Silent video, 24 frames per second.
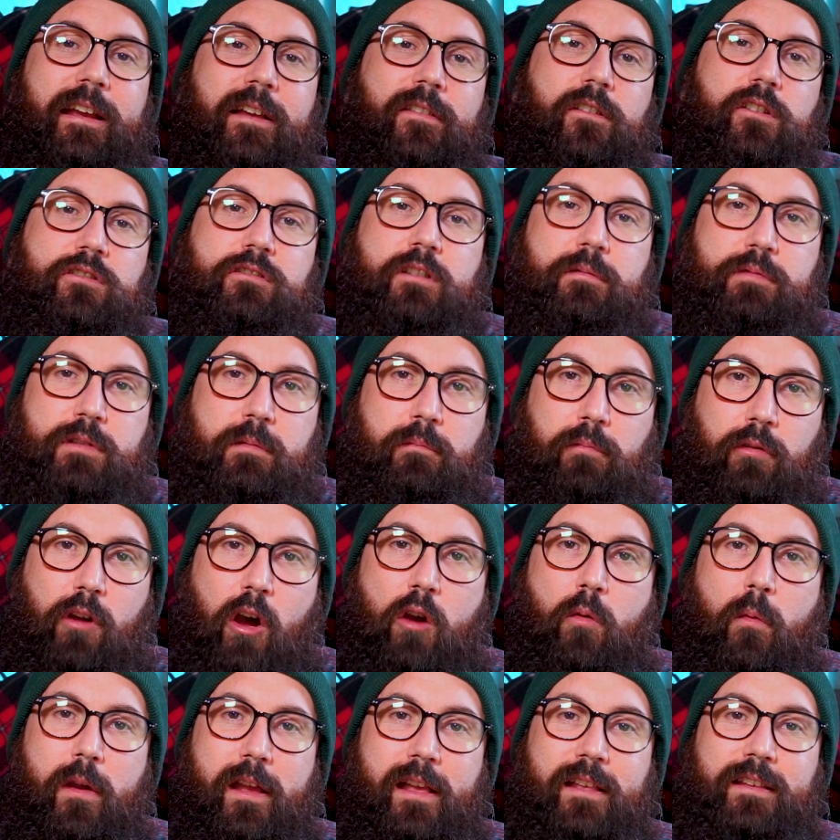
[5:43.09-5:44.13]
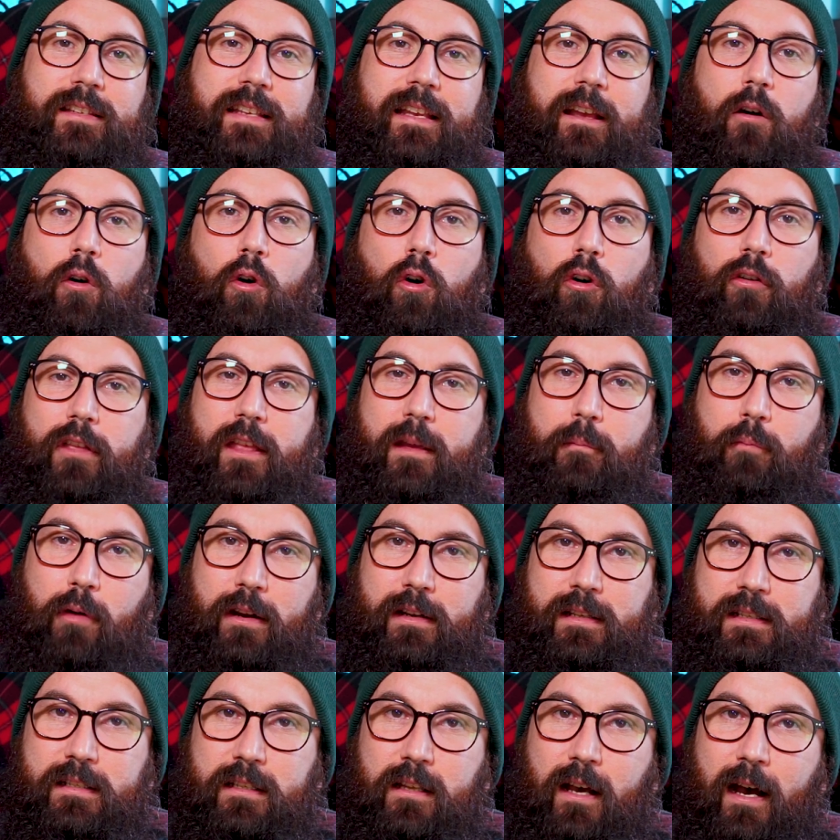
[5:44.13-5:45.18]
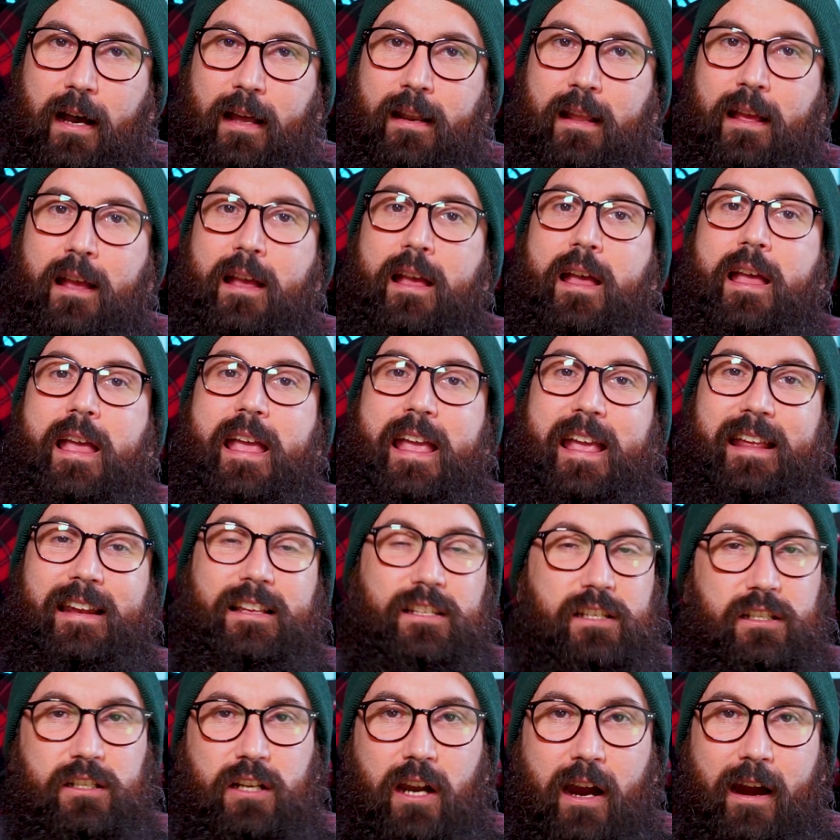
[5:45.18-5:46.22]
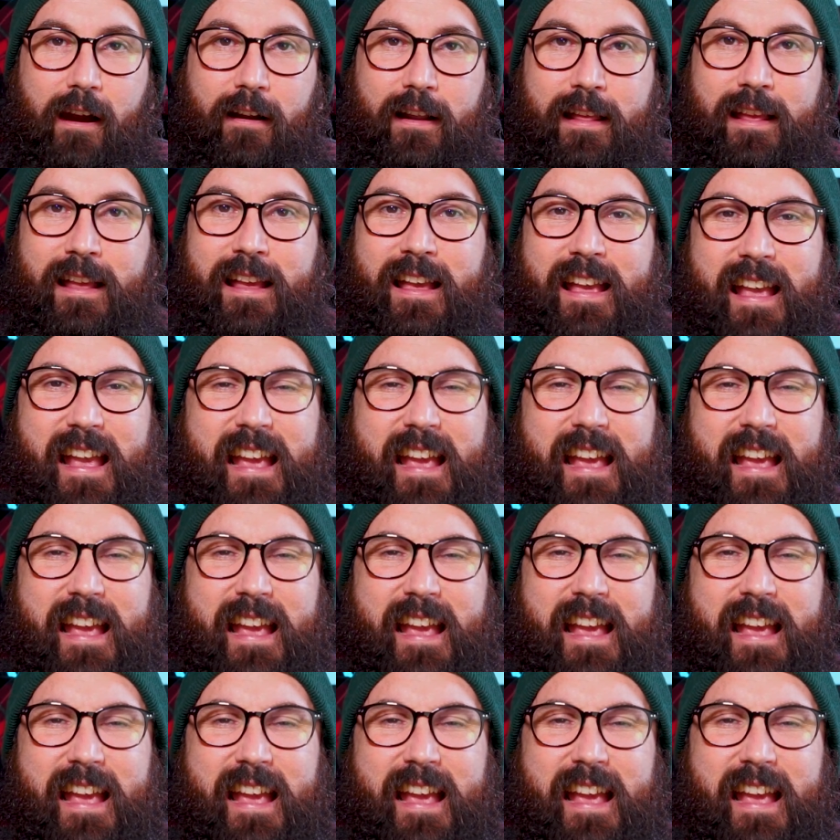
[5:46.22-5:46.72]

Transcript: in the description below. We can see all the Apprentice line in its entirety,